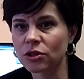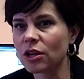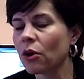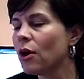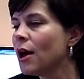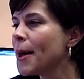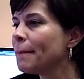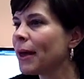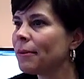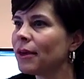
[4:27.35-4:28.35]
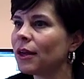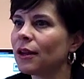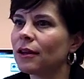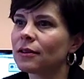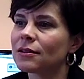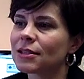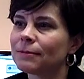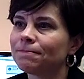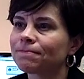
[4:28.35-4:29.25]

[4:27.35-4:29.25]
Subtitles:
So maybe it is